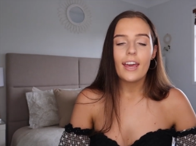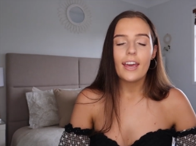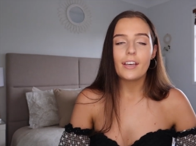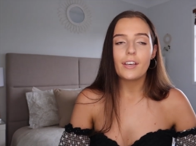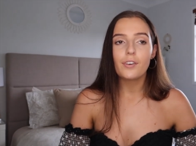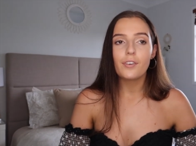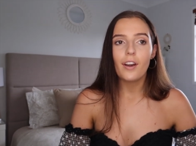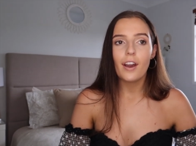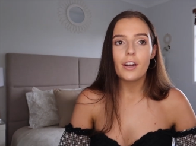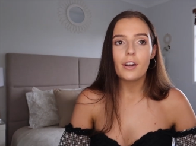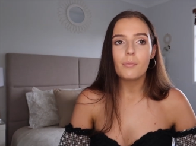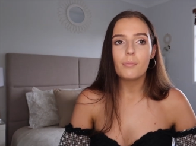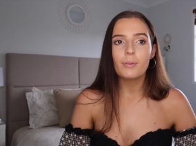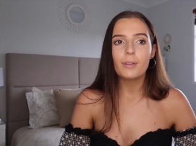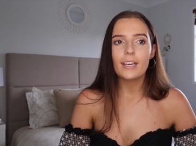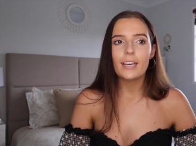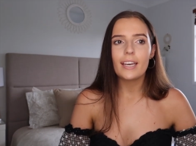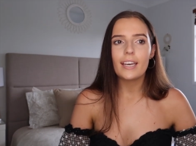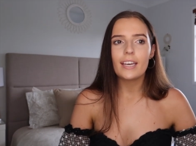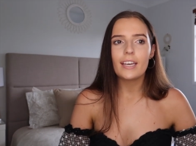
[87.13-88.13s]

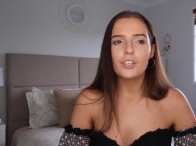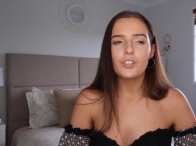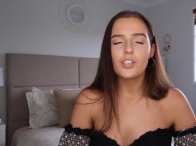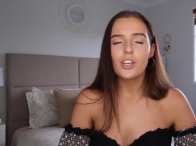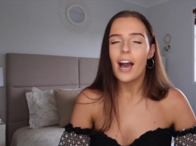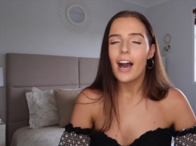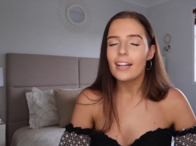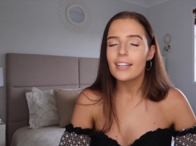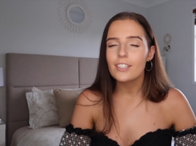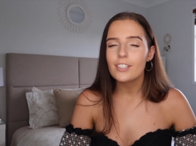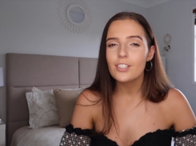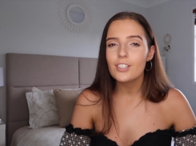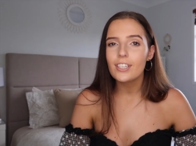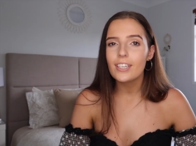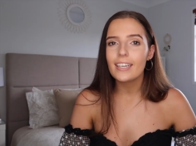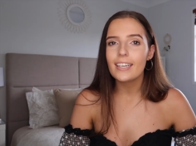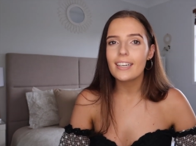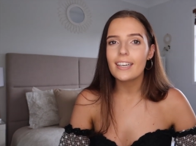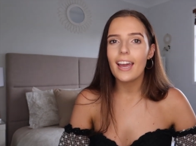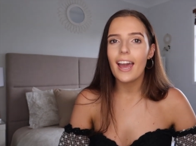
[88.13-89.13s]
incredibly
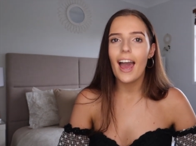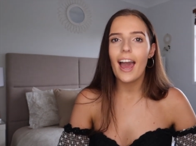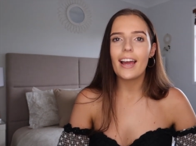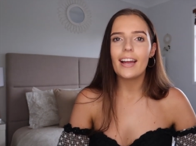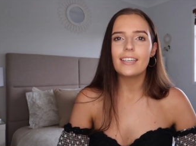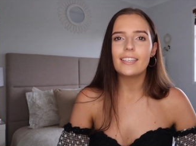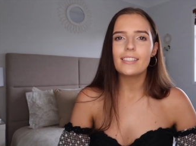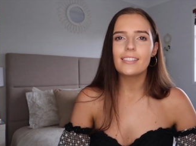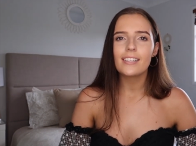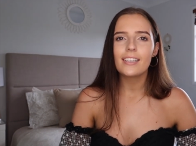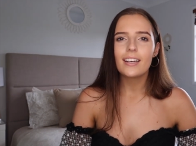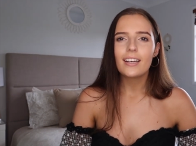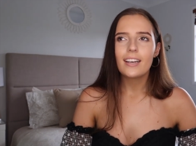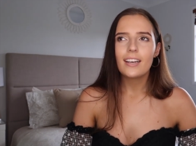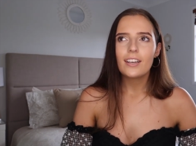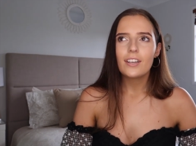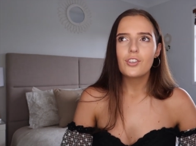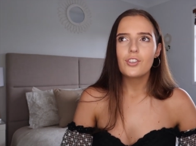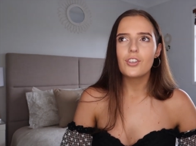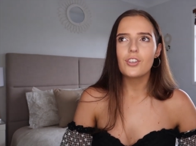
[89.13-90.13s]
challenging and
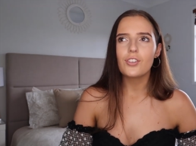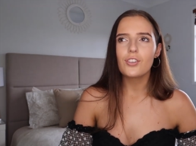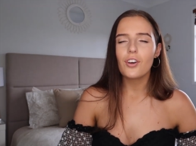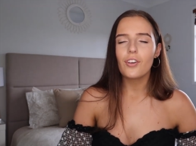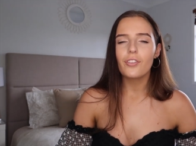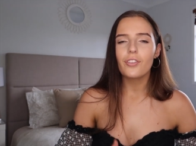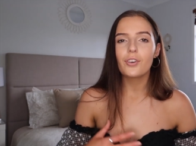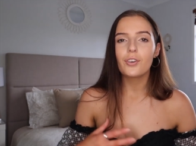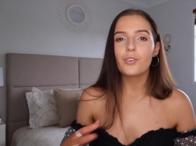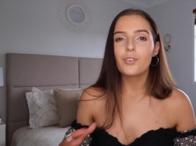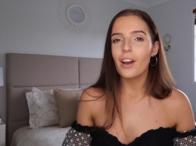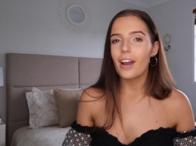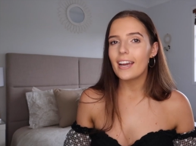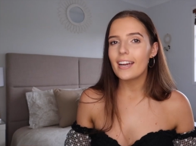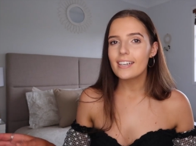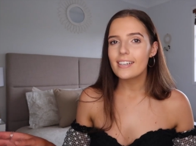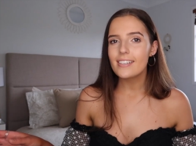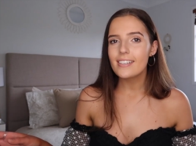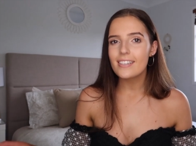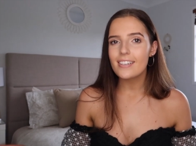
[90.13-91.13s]
just not the
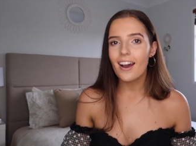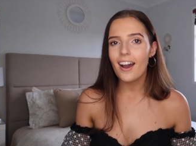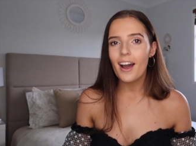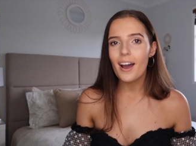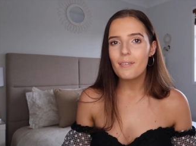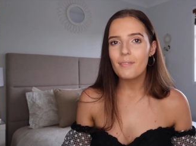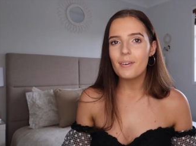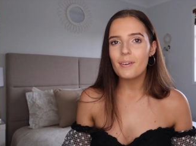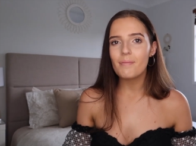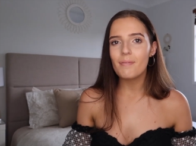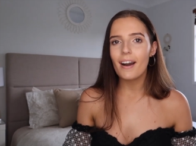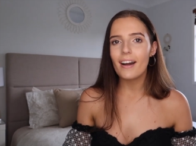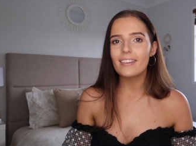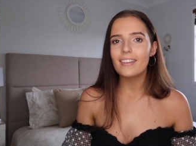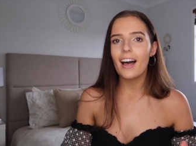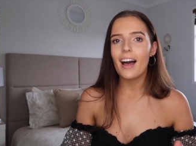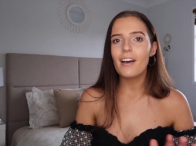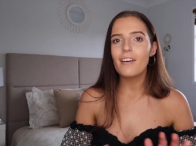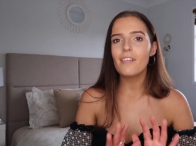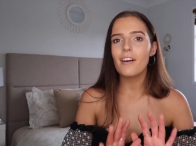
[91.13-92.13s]
greatest time in my
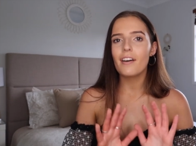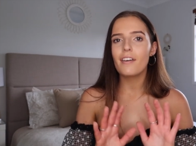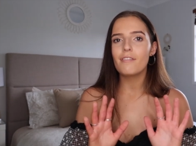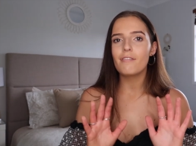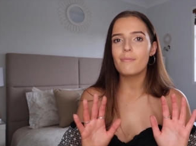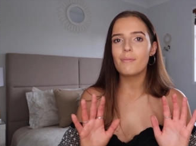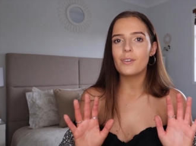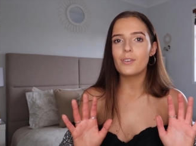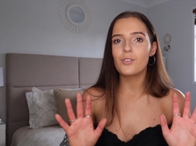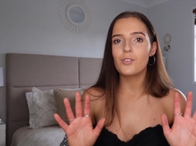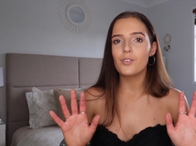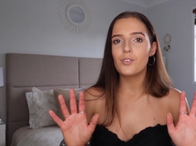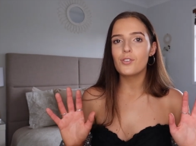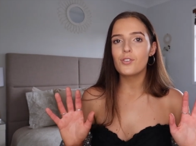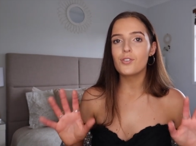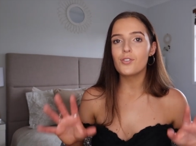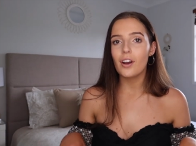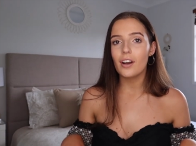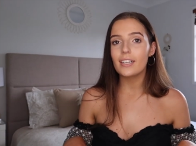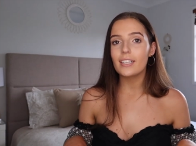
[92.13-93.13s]
life. I've been
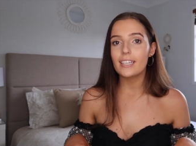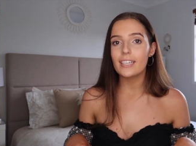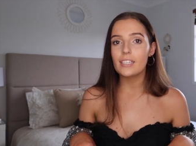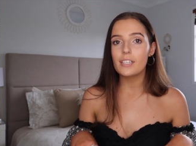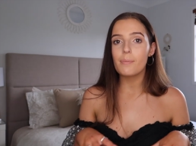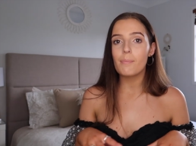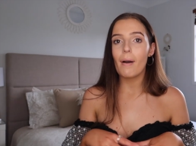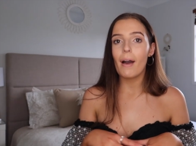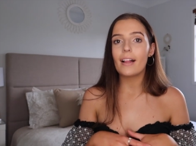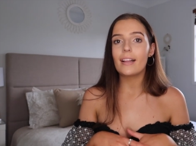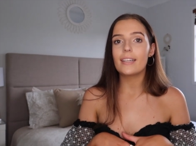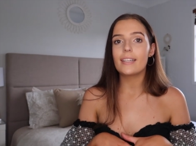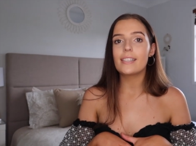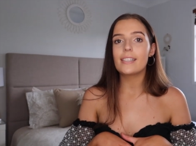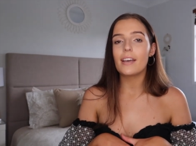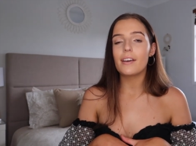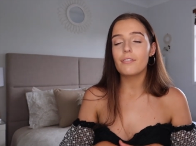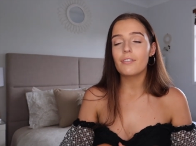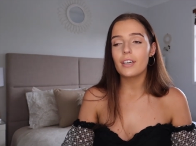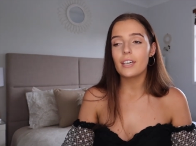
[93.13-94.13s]
struggling to
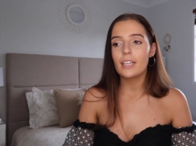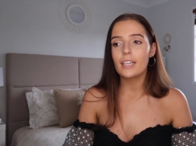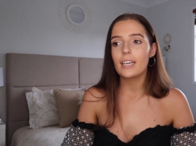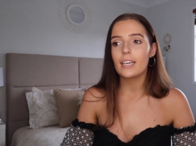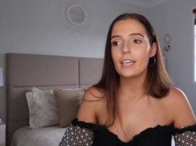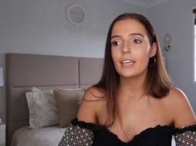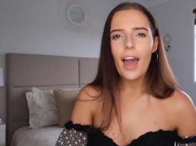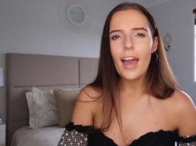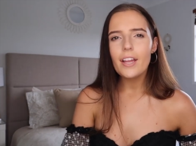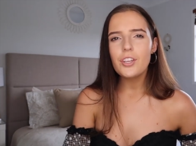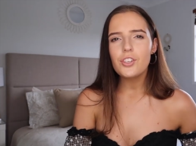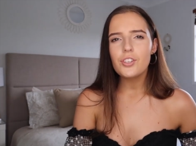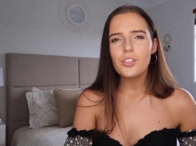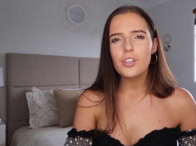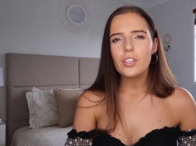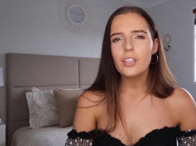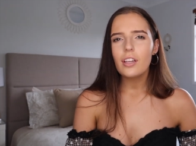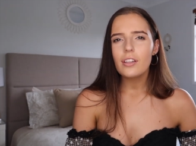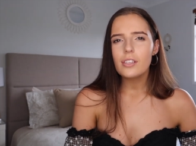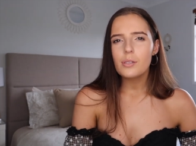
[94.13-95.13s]
balance everything and just
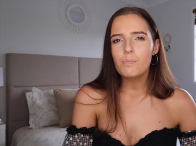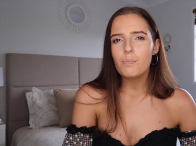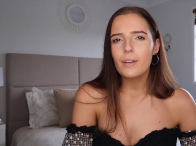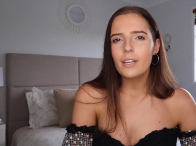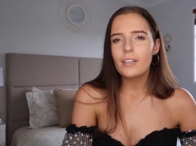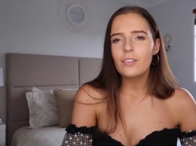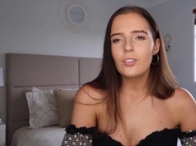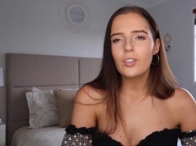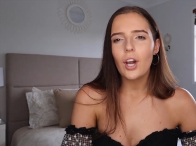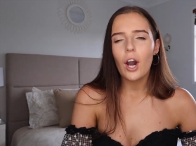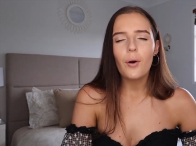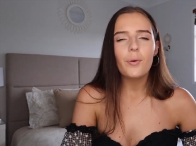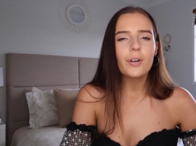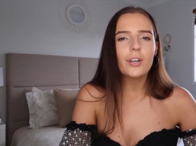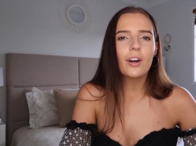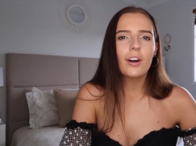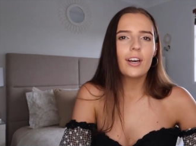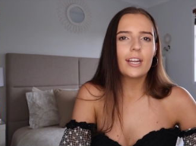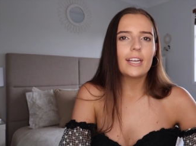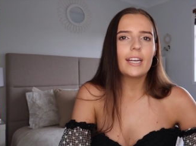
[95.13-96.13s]
a lot's been
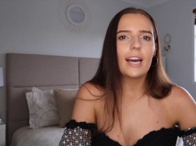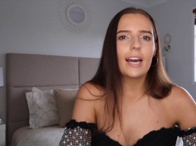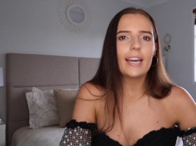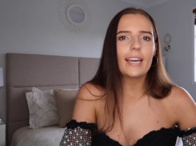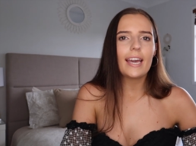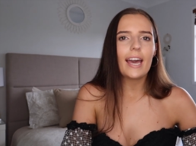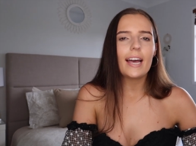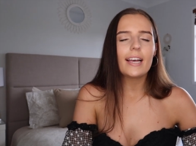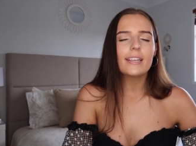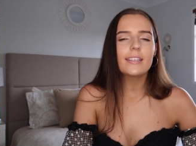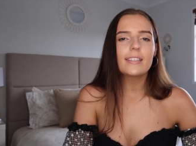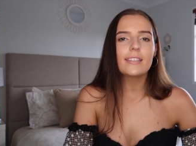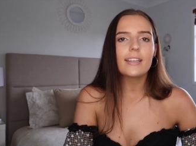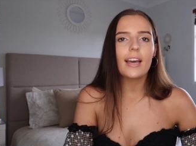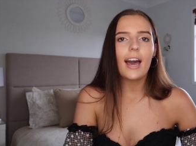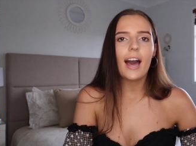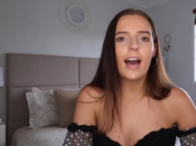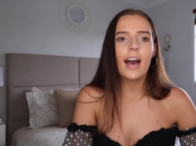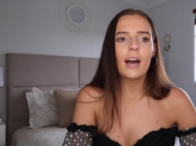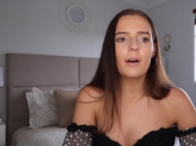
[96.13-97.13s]
going on, I guess.
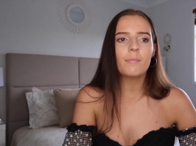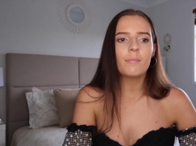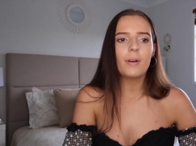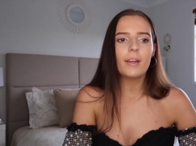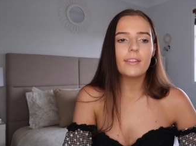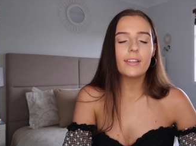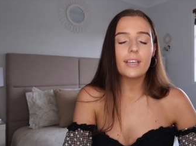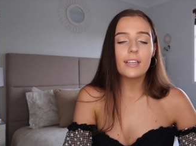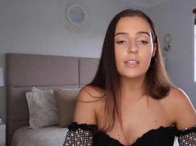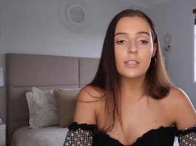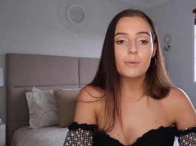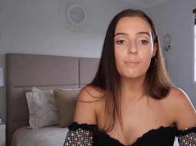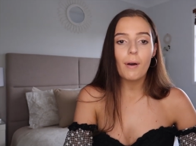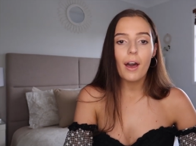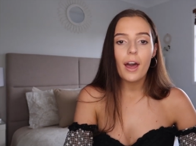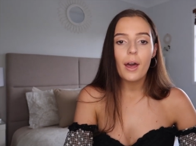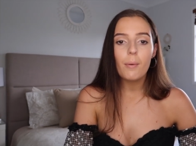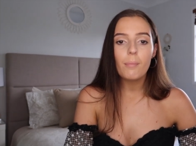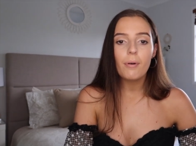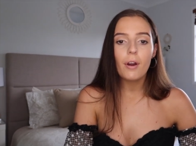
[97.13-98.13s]
Um, and the
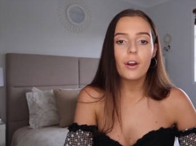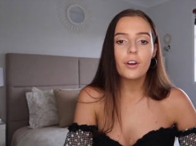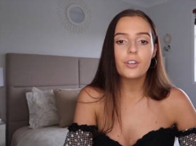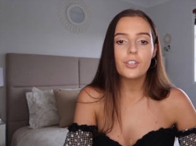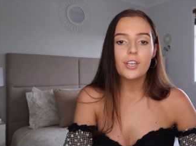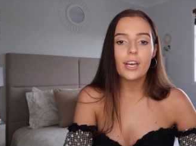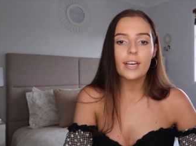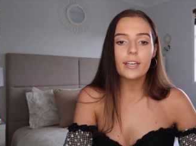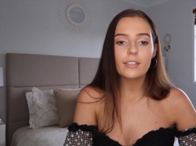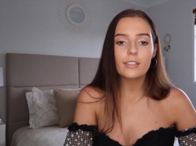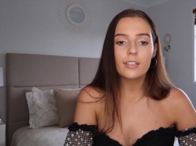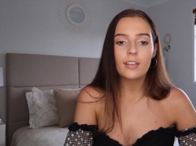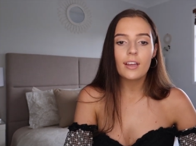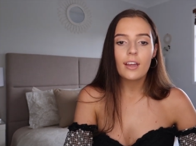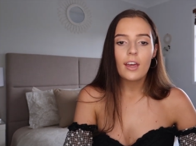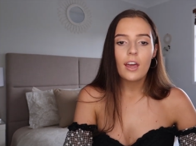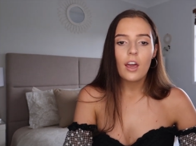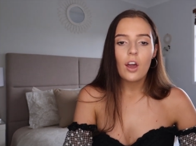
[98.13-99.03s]
Inspire project